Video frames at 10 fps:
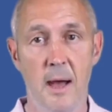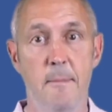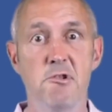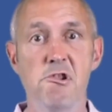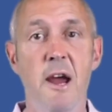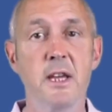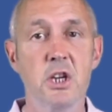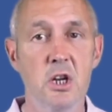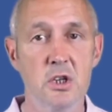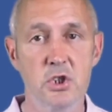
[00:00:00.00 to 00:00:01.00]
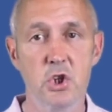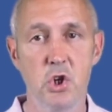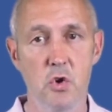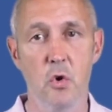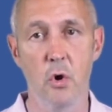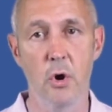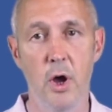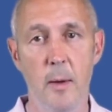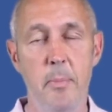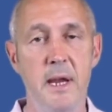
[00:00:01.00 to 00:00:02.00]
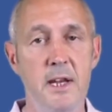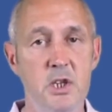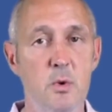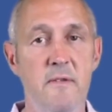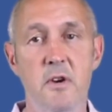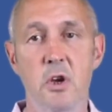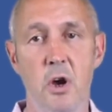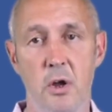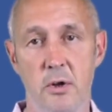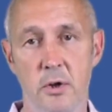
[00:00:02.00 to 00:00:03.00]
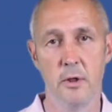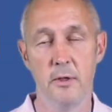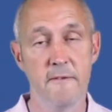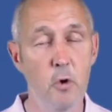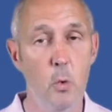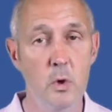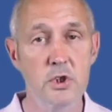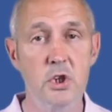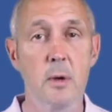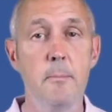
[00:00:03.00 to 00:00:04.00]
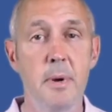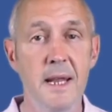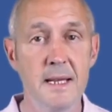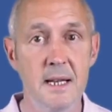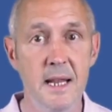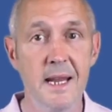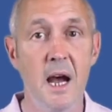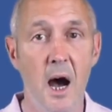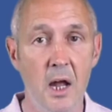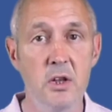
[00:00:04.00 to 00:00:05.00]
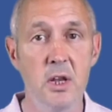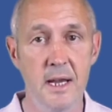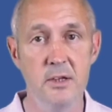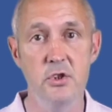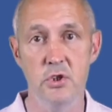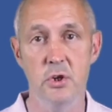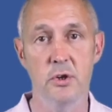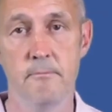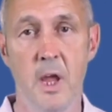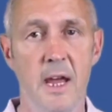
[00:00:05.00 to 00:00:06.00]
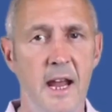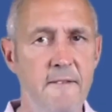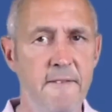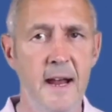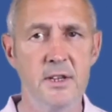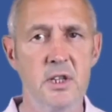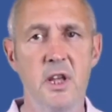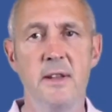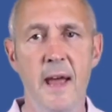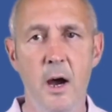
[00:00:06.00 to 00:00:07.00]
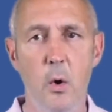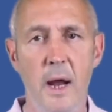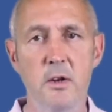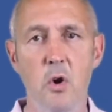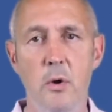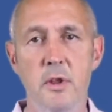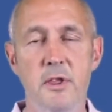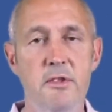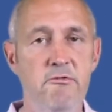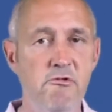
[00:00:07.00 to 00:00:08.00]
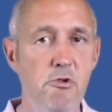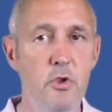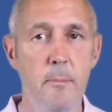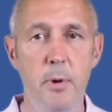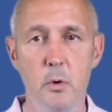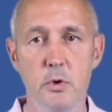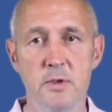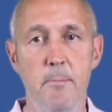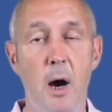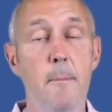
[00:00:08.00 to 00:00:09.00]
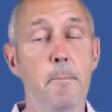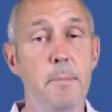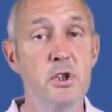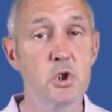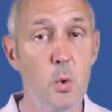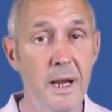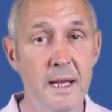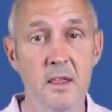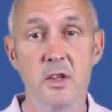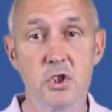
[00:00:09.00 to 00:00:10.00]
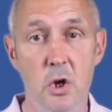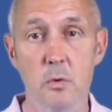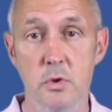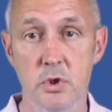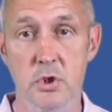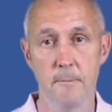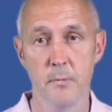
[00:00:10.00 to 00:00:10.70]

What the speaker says: a miraculous cure appeared to have occurred. The foot was completely uninjured. In fact, the nail had gone through the boot but between the toes.